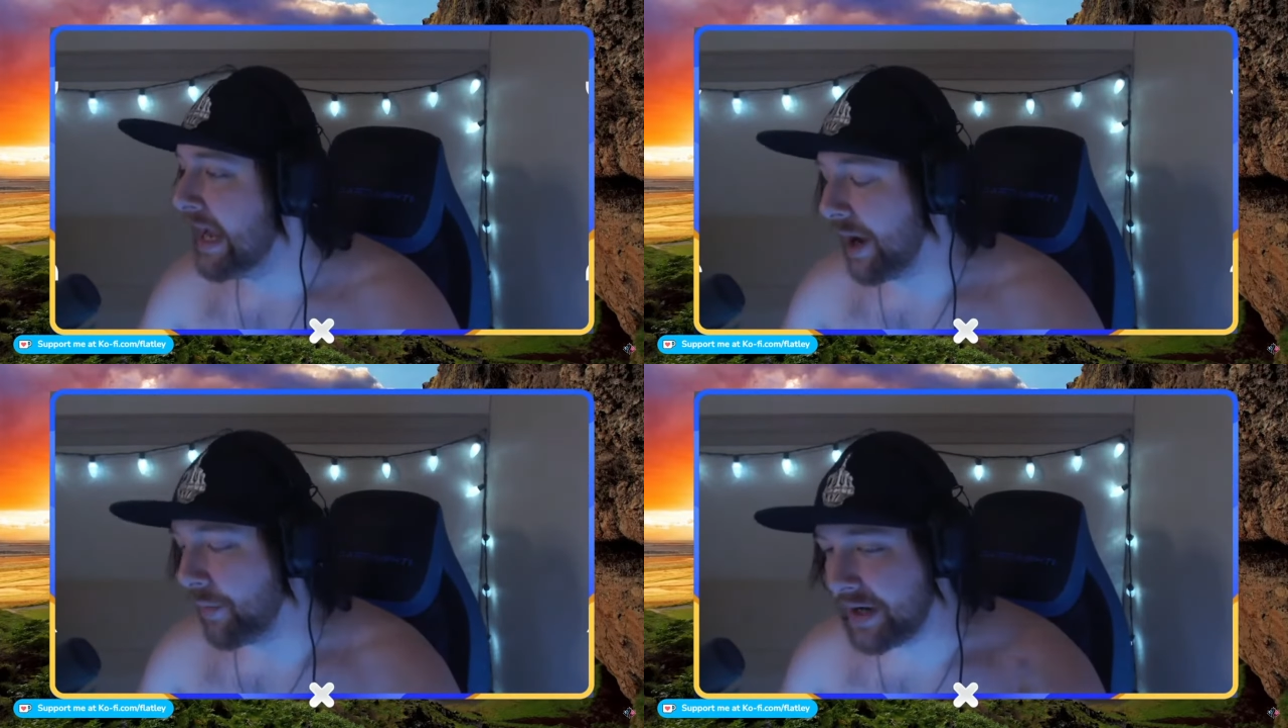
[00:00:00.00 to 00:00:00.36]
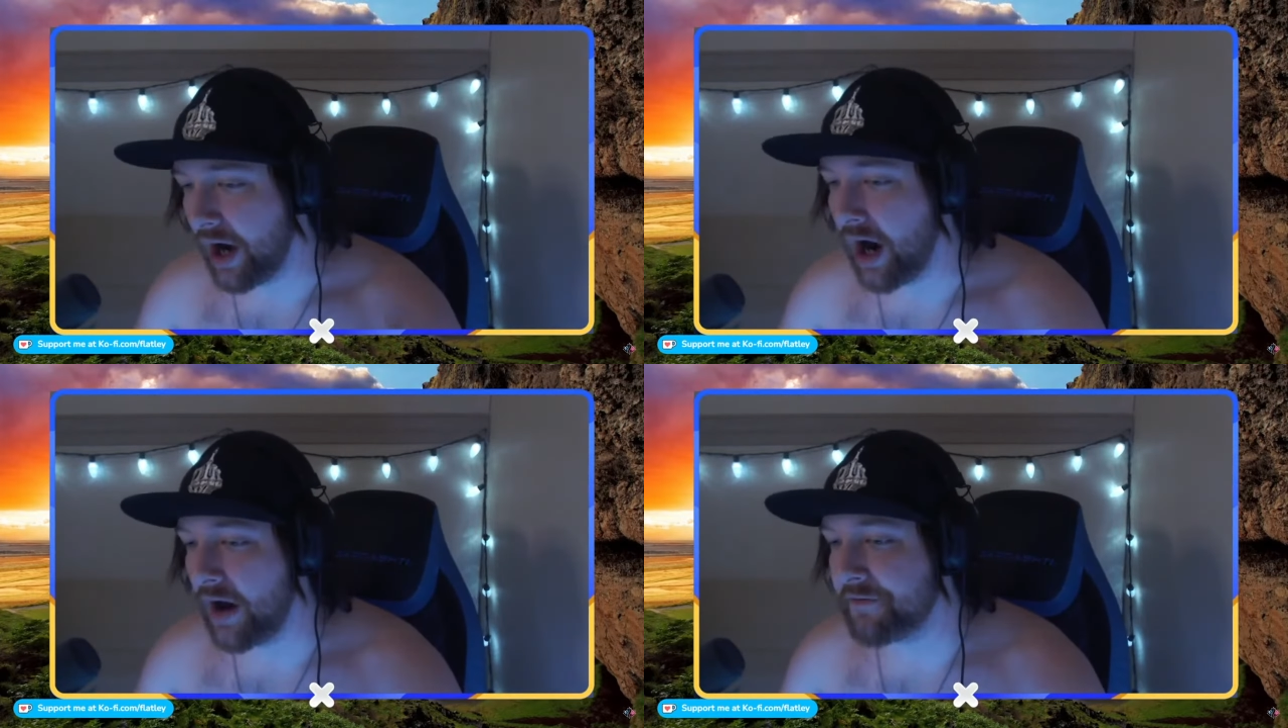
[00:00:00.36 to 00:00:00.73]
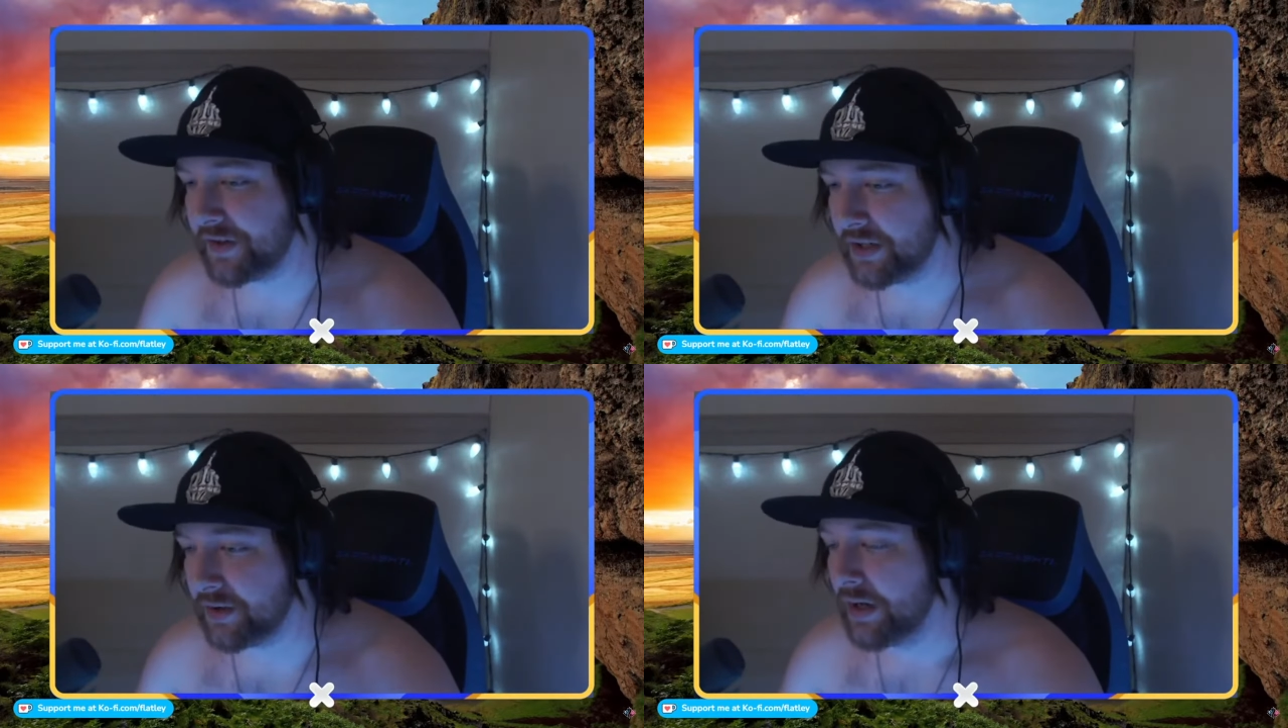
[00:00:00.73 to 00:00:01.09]
and we
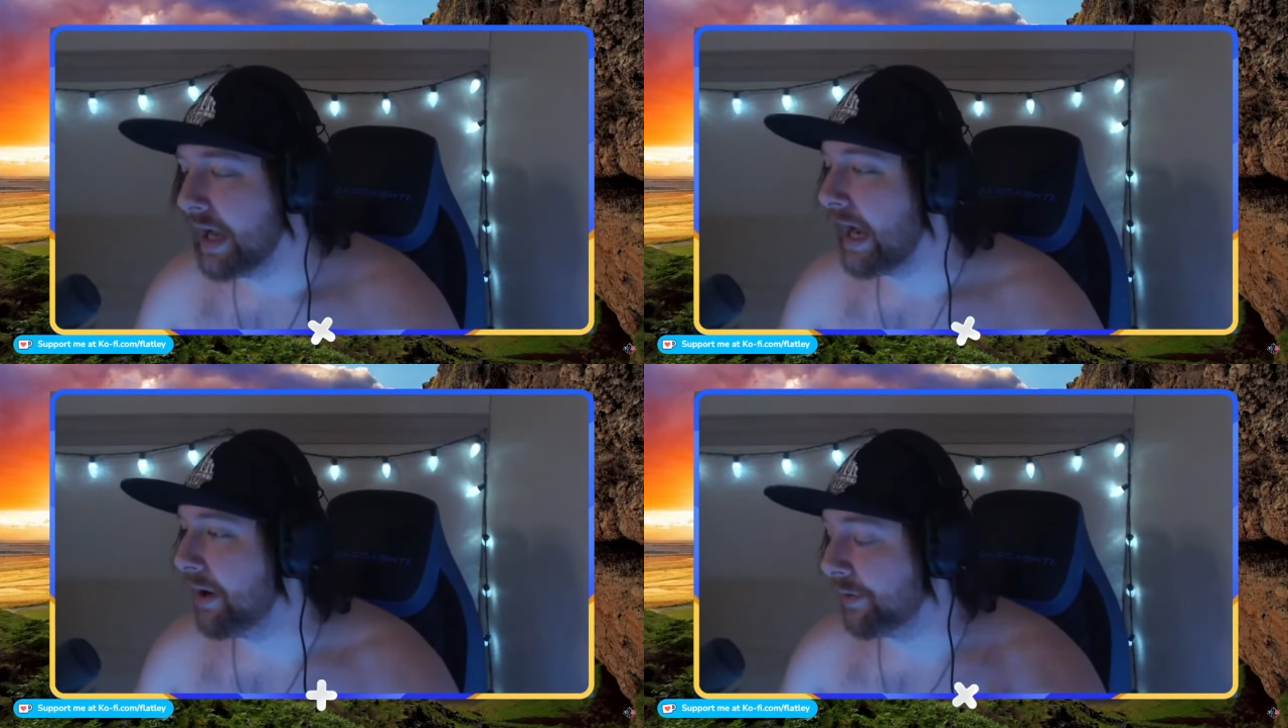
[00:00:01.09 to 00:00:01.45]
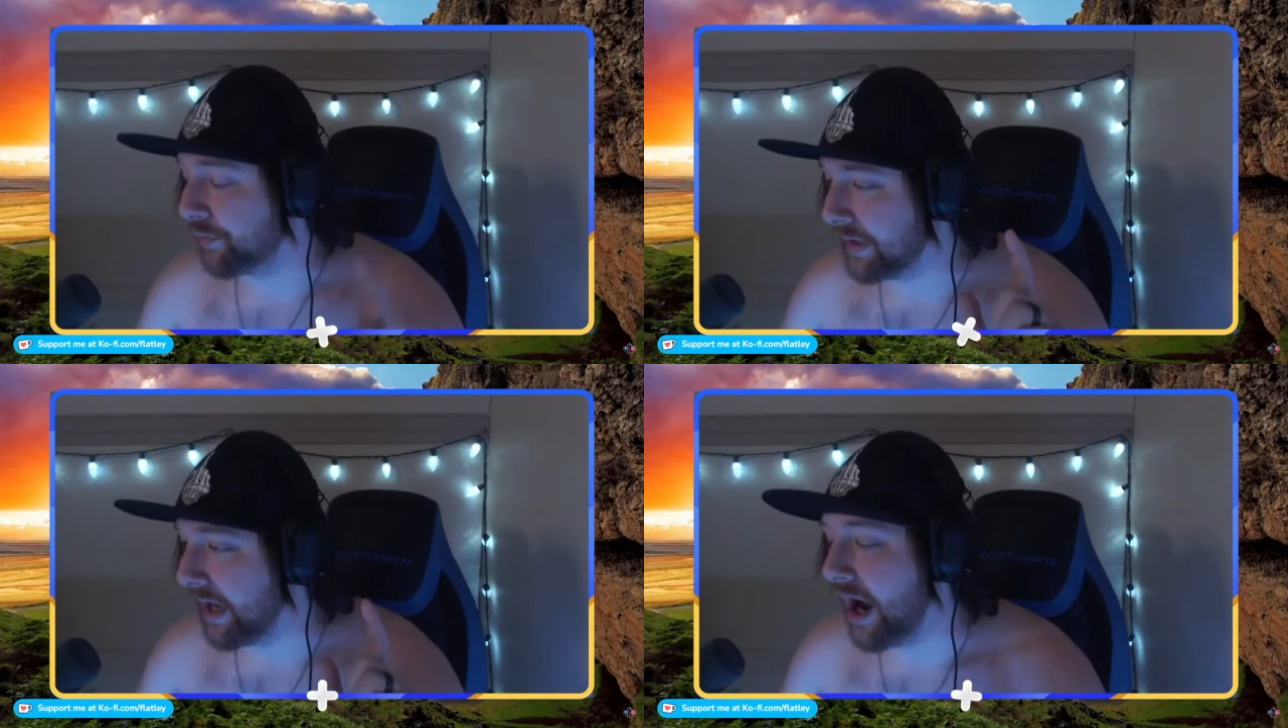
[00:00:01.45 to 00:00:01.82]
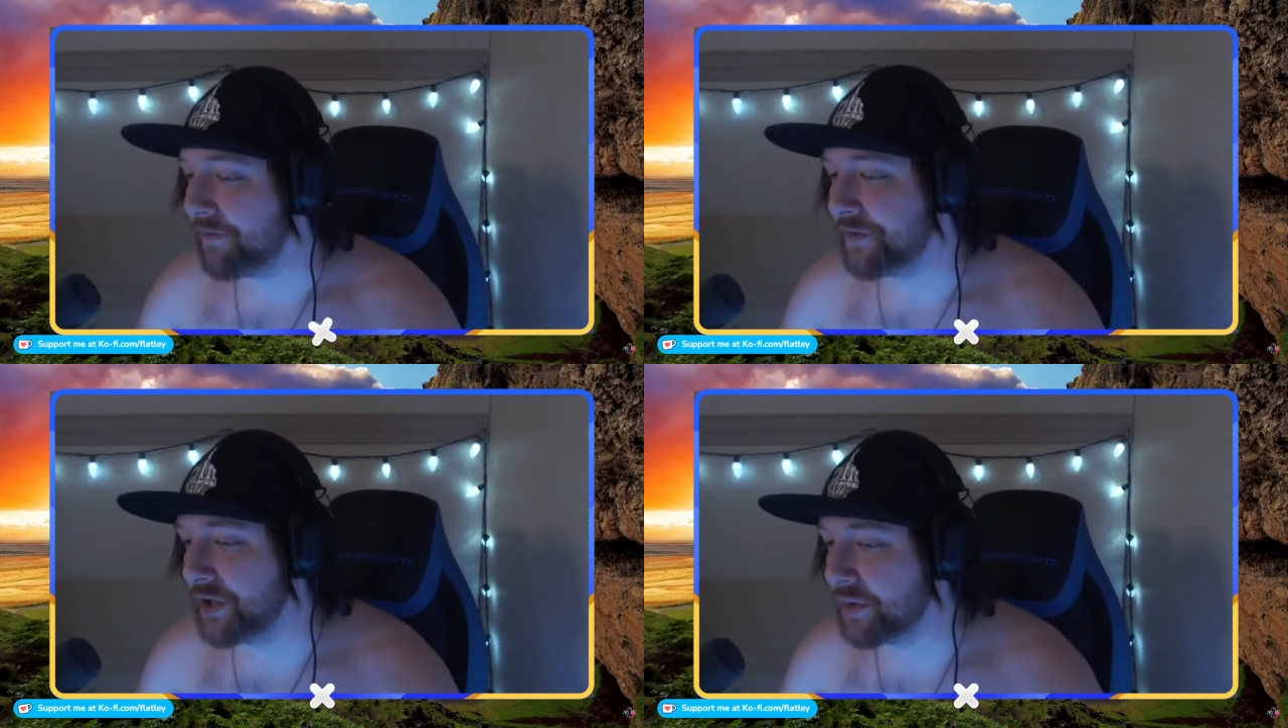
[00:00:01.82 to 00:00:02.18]
offer you, and if you we moron.
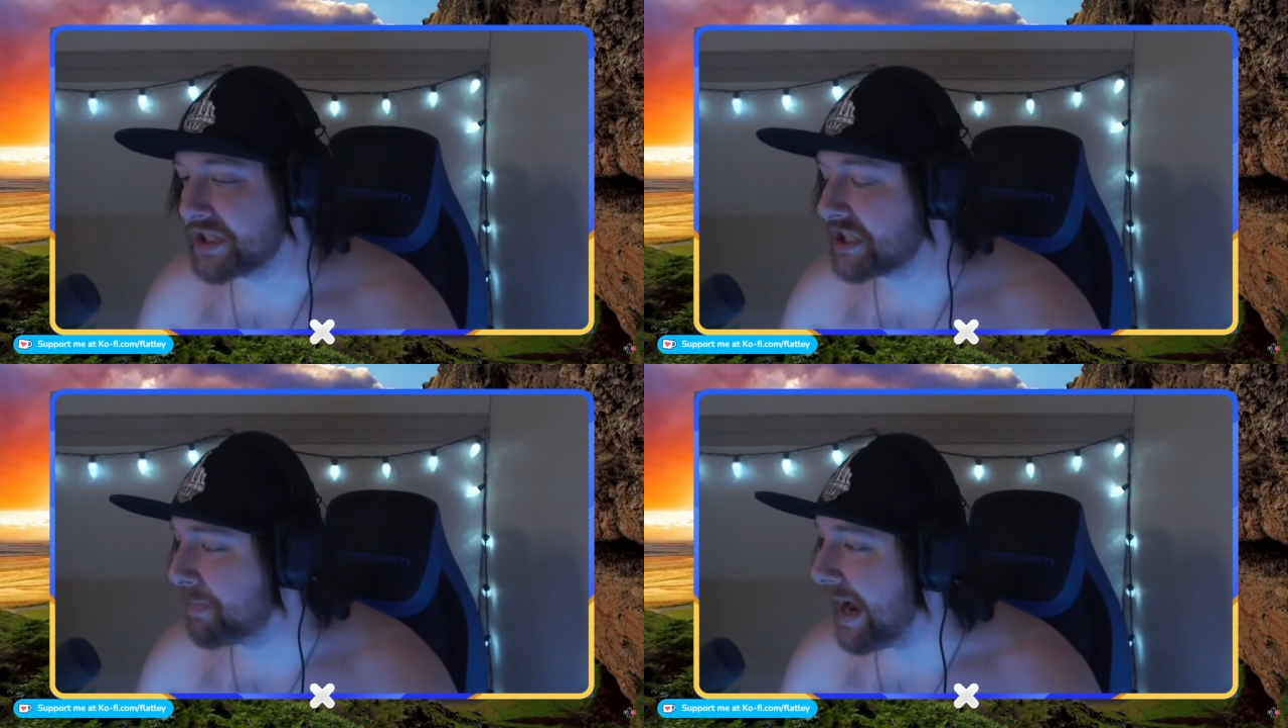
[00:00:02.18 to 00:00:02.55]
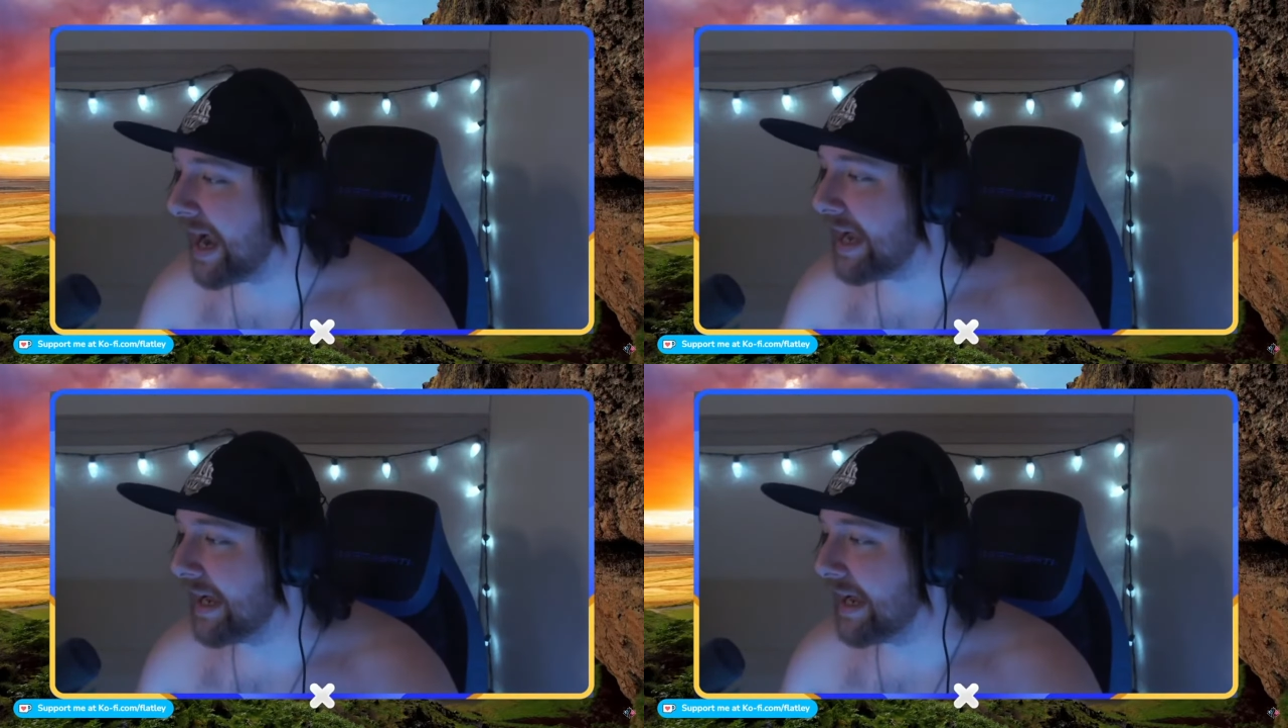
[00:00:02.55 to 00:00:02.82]
offer you a spot